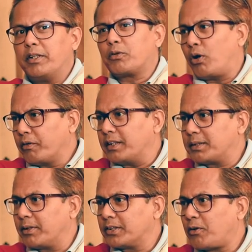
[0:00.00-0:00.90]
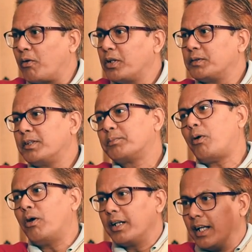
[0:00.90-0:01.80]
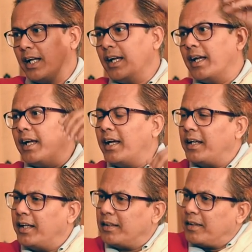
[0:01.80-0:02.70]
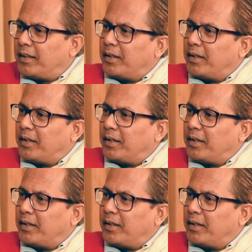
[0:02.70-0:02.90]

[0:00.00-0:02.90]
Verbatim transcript: with Congress because Congress was born in